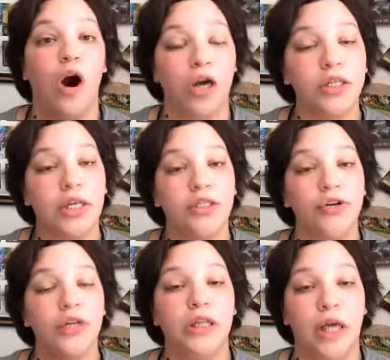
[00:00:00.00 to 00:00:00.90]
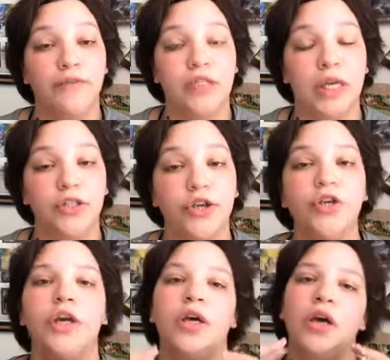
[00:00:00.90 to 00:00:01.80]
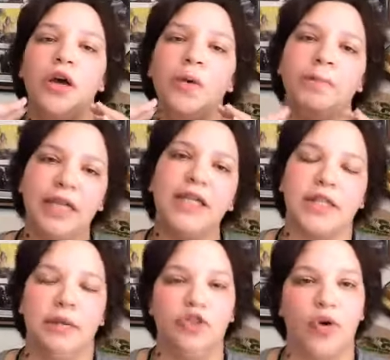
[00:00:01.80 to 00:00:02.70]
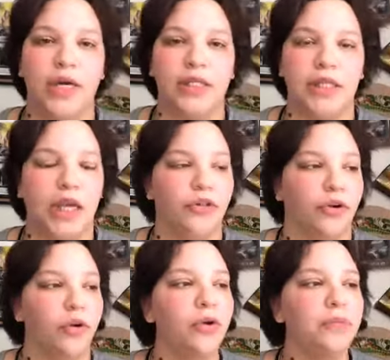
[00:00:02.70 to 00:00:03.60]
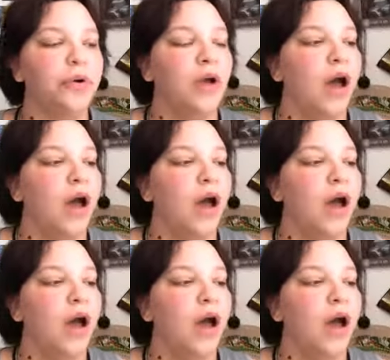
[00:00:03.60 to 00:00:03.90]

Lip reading: heart-centered and love-centered, please come join us in the other group.